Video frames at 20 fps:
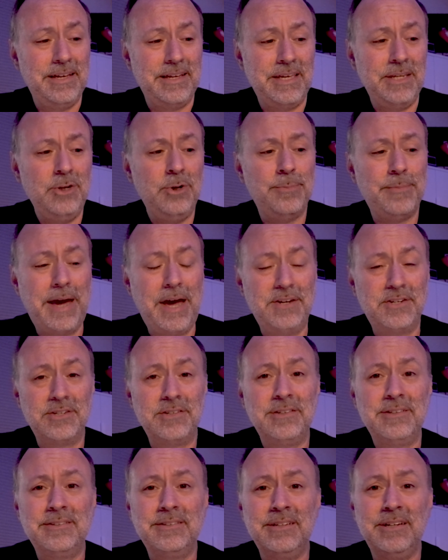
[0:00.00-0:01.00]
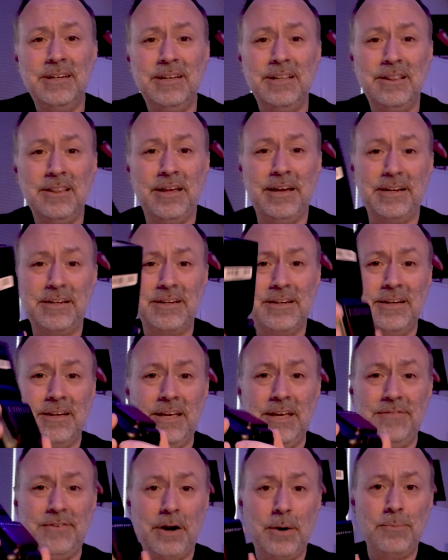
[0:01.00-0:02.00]
can you imagine, like,
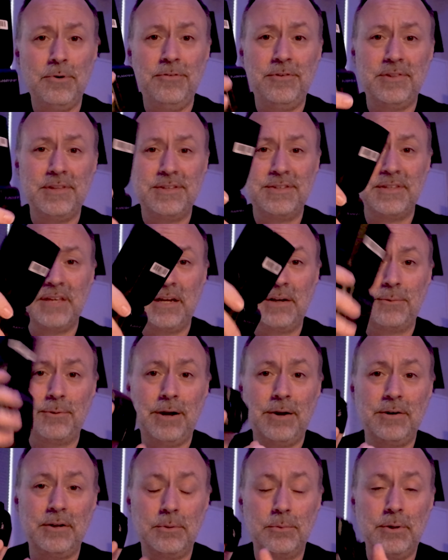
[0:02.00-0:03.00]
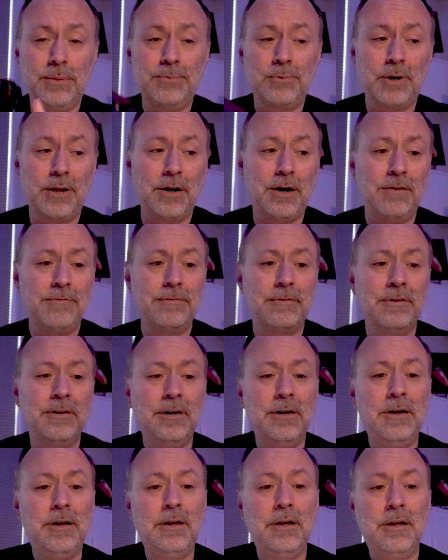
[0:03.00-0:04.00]
if I were moving this thing around and it ripped right off?
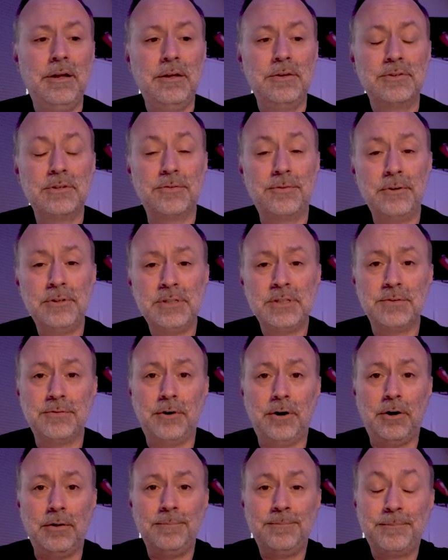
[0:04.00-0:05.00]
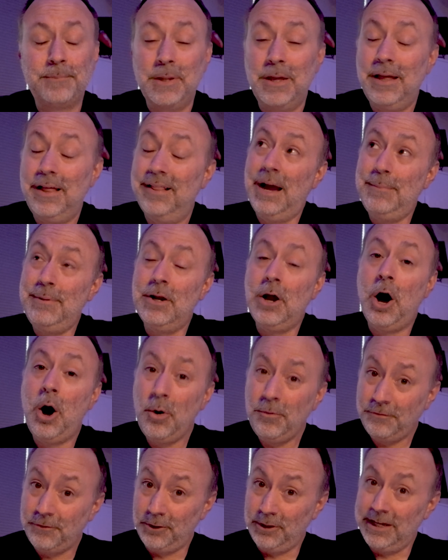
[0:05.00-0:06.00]
So first of all, I mean,
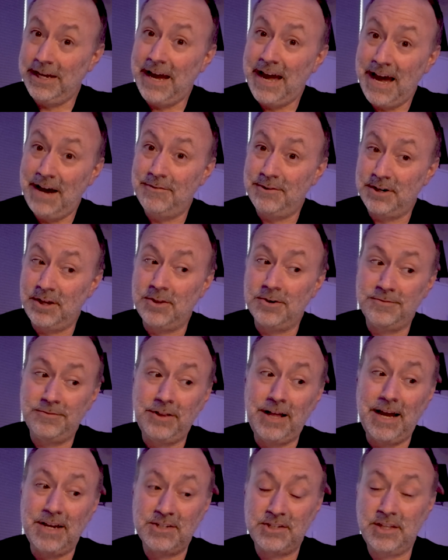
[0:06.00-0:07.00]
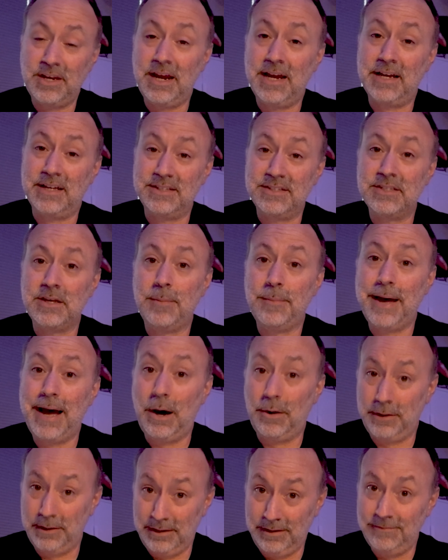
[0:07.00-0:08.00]
hopefully I have another flash that I can sub
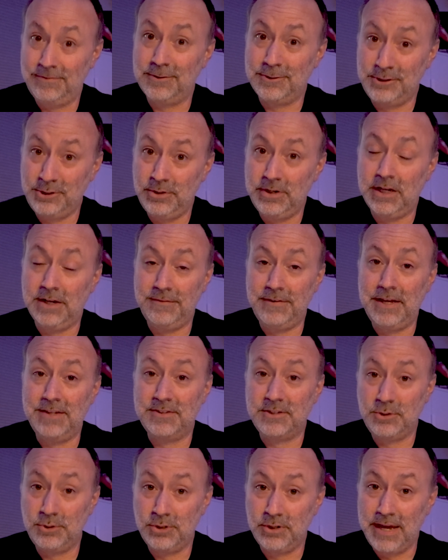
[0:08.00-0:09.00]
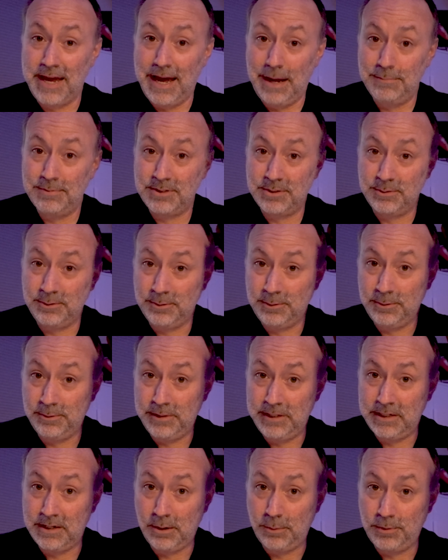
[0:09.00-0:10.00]
out. And if you're shooting events, you should
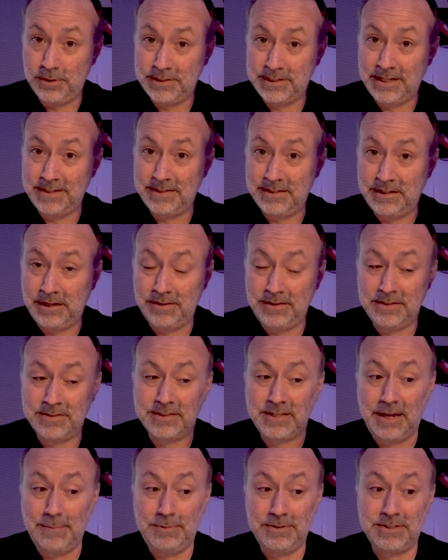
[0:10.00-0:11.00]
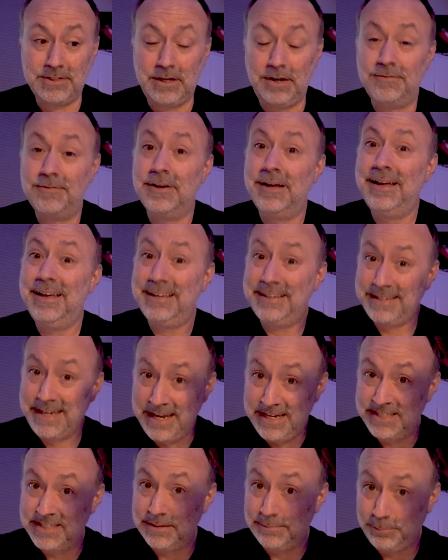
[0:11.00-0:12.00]
absolutely go redundant on this type of stuff.
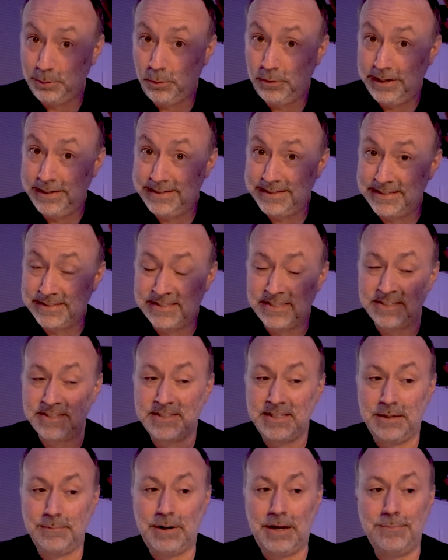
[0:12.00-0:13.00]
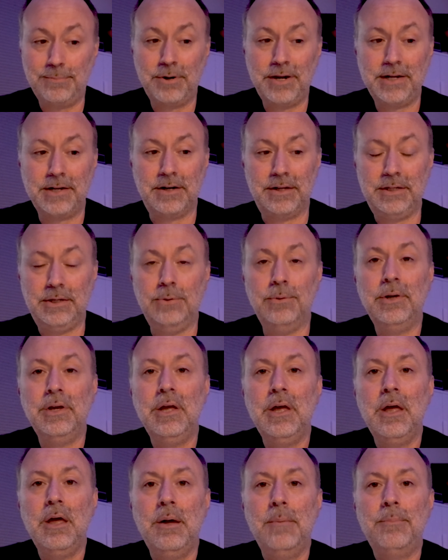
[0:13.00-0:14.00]
Case in point, because this thing might break on you.
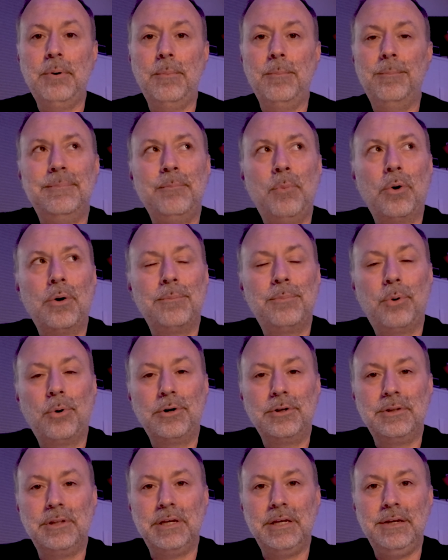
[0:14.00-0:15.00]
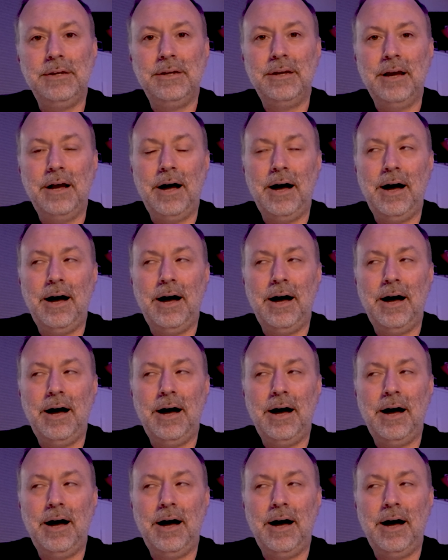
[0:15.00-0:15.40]
But more importantly,